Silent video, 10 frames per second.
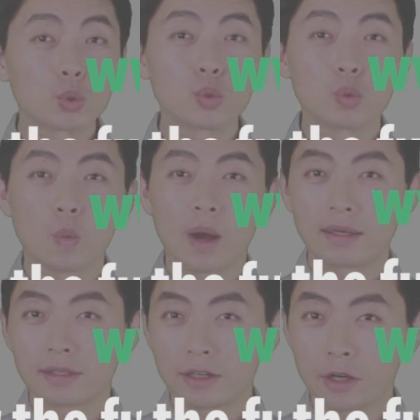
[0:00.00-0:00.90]
Thanks
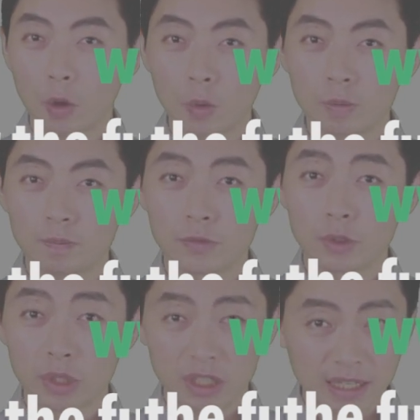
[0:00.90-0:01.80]
for watching.
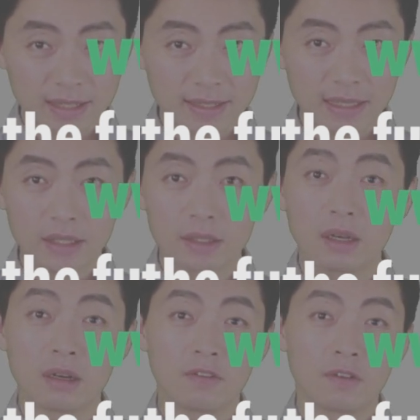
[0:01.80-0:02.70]
Remember to
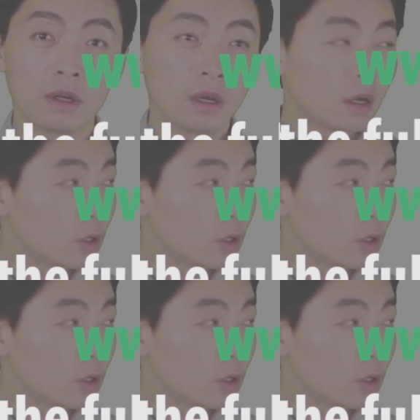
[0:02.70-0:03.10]
visit